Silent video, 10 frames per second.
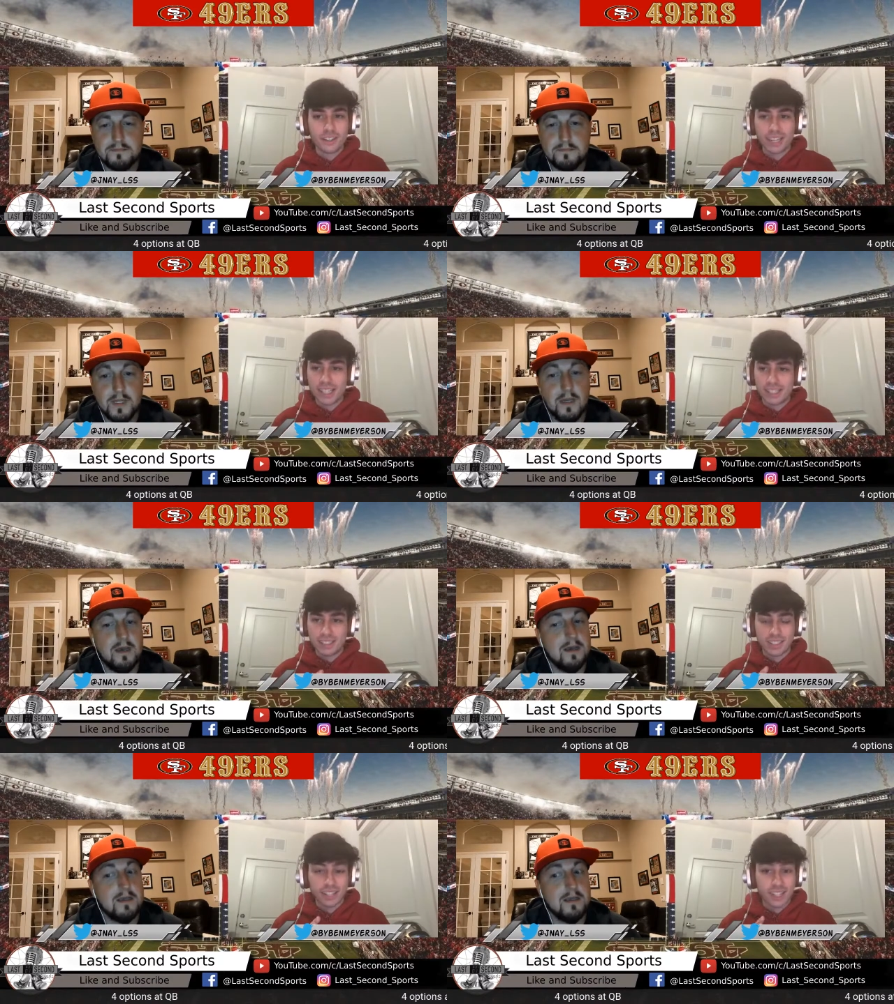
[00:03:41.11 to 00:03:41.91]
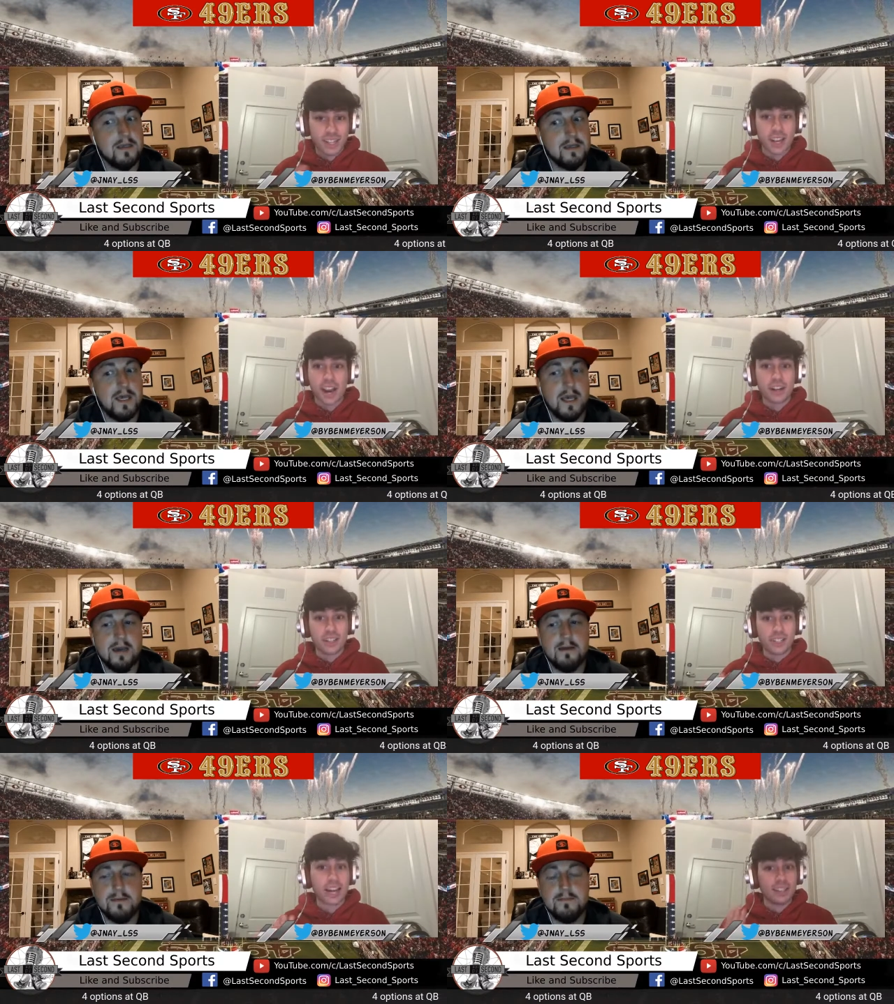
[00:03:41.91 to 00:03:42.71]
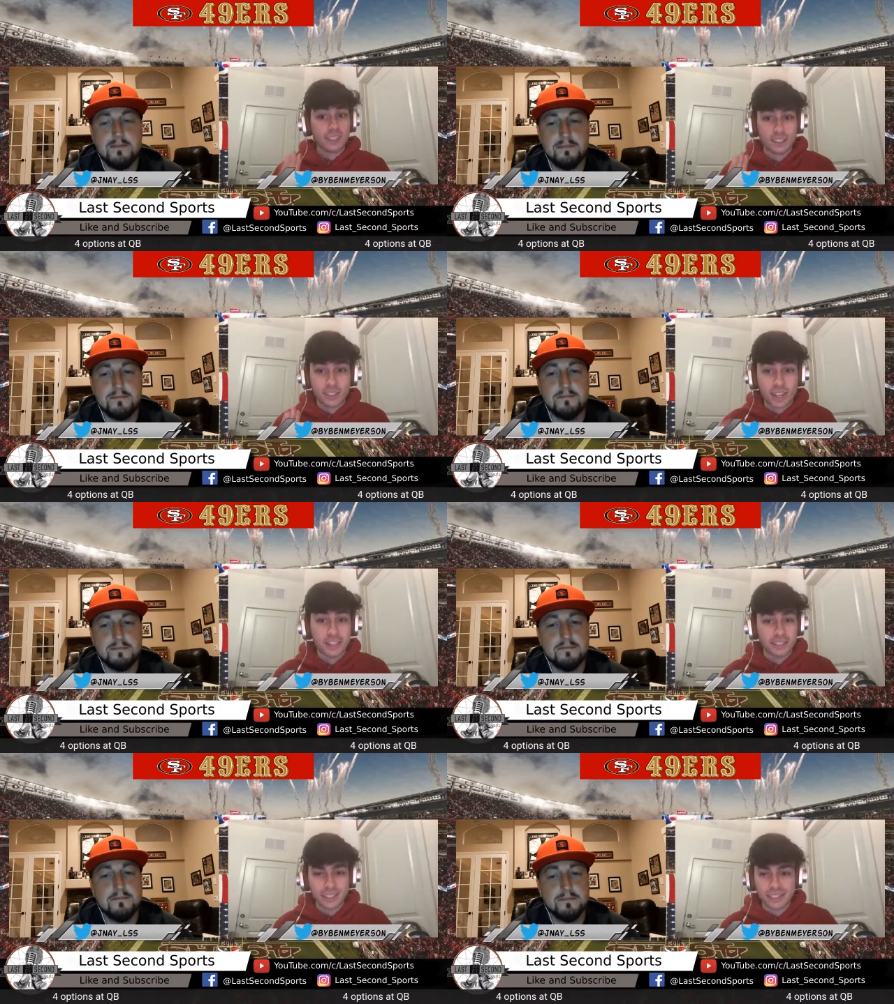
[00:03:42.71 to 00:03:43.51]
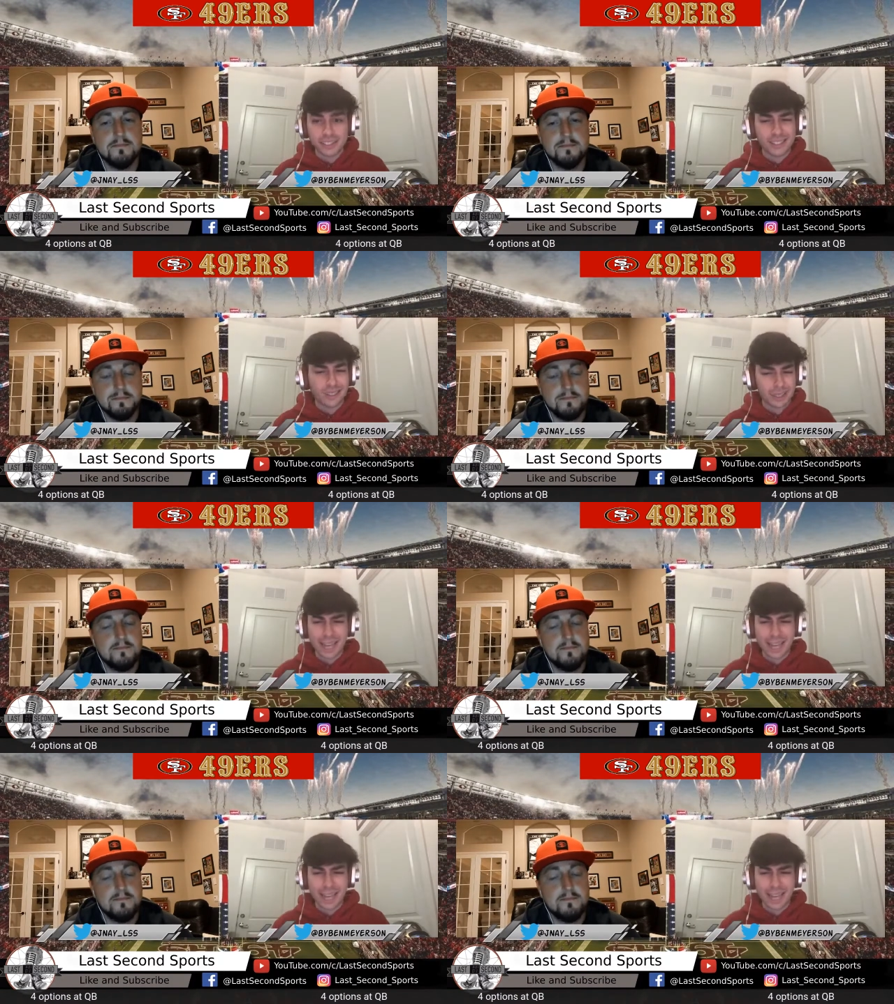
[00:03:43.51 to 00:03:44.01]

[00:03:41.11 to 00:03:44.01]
Speaker 1: That is yeah, like yeah. that is guaranteed. So